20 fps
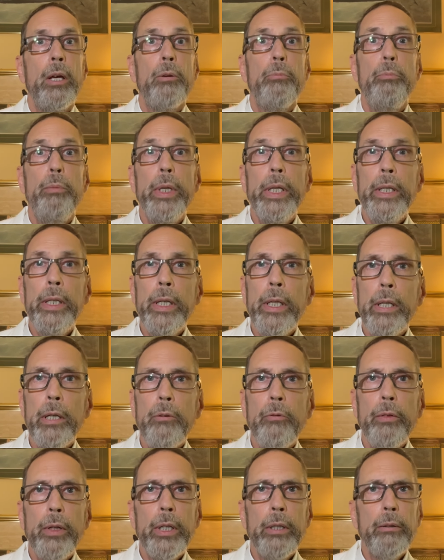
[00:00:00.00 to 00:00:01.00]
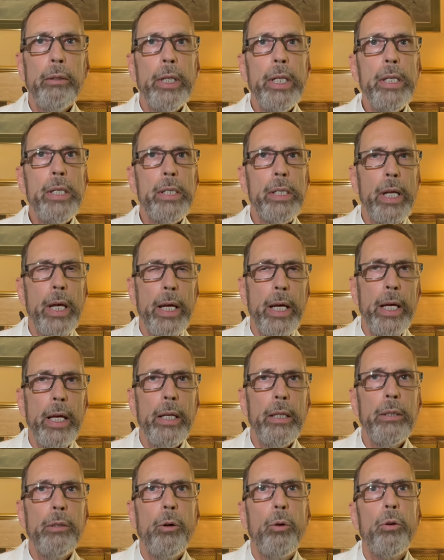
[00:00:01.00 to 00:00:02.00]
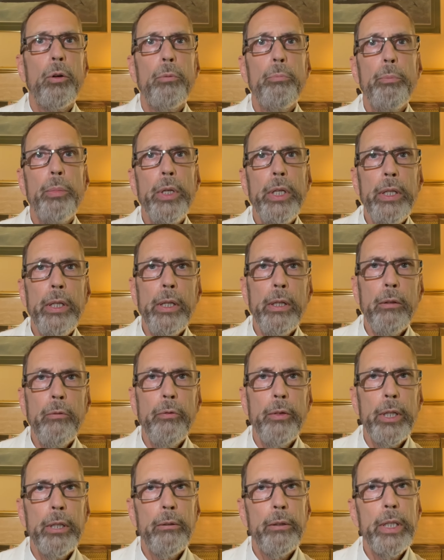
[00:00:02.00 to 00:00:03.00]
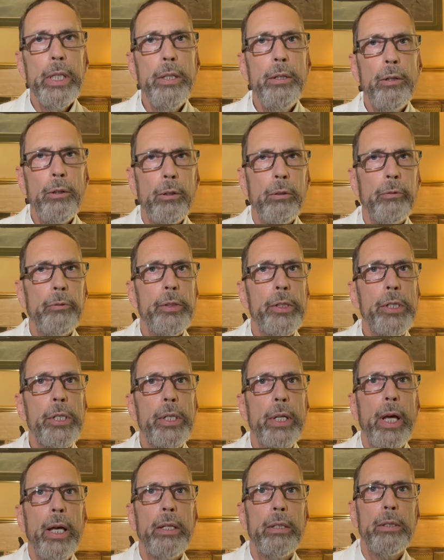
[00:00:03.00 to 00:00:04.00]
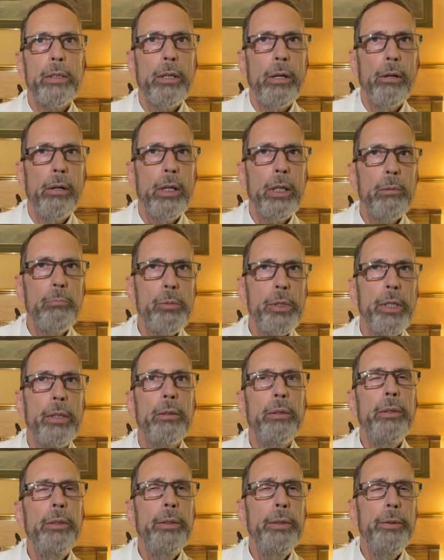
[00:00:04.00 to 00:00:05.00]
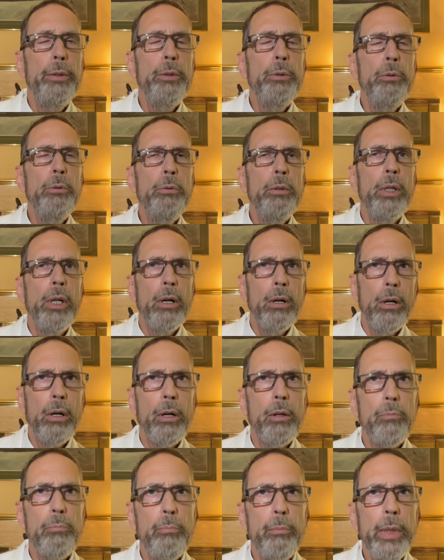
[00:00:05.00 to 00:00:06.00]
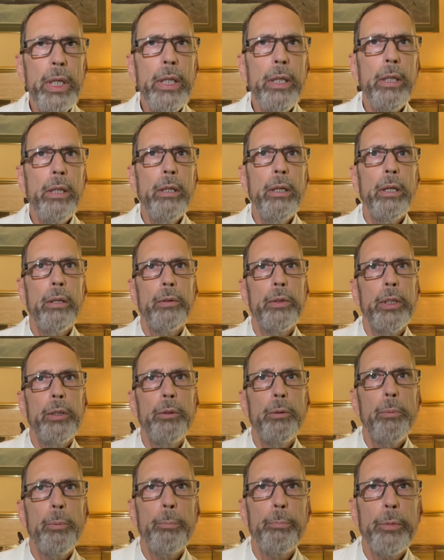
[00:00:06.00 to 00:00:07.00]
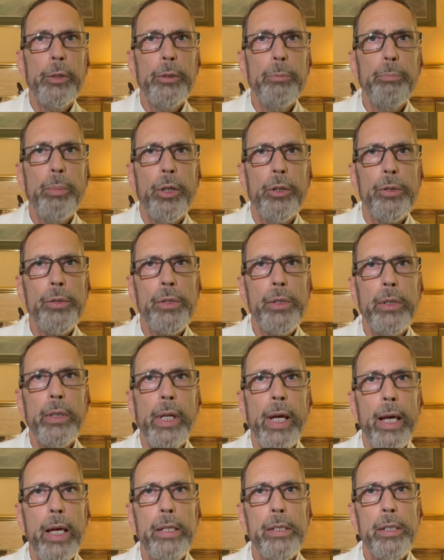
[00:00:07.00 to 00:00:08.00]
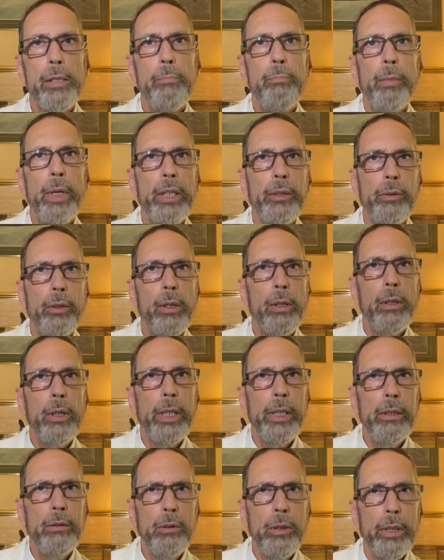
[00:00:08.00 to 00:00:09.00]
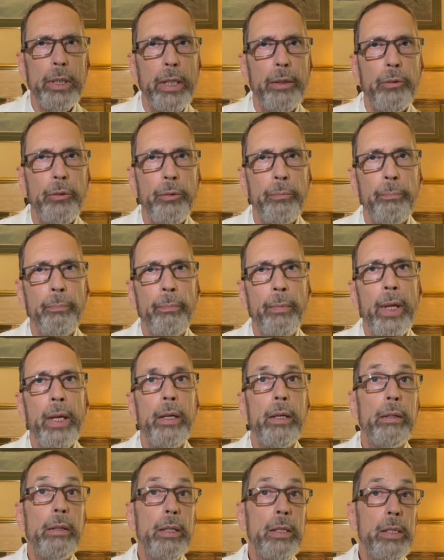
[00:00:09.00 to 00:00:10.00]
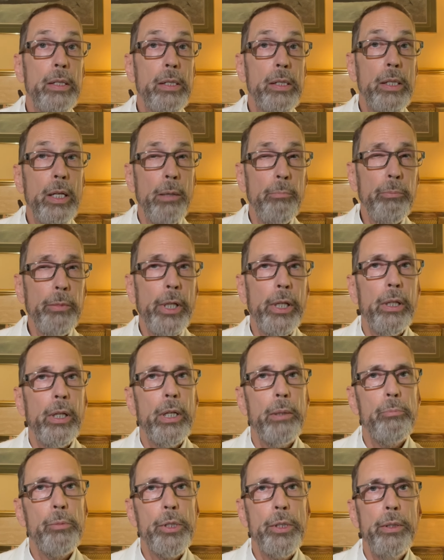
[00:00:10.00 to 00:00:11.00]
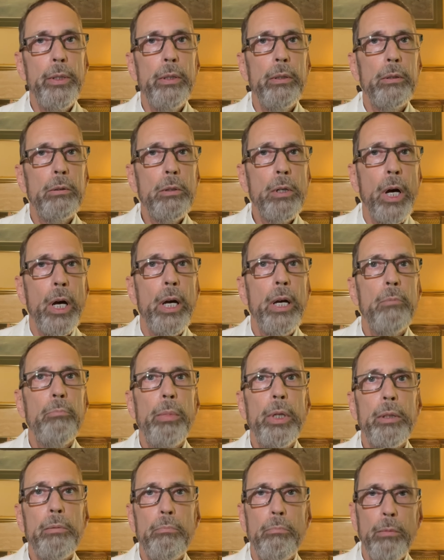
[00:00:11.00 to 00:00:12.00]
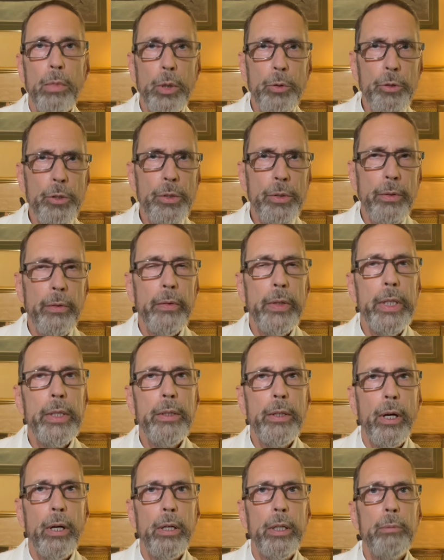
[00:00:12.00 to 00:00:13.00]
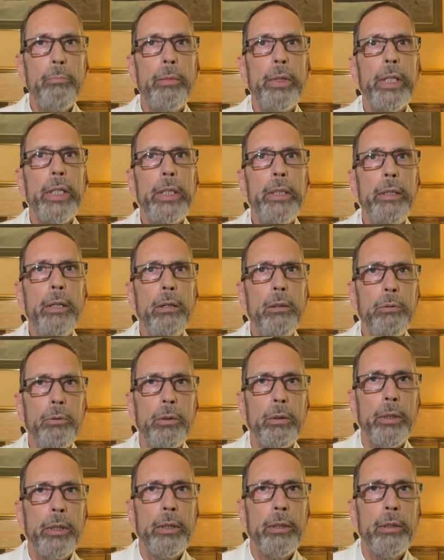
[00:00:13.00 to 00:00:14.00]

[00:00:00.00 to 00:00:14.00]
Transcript: Being very sad or being very nervous at times do not mean that the person has a mental illness. They sometimes do, but most of the time they don't.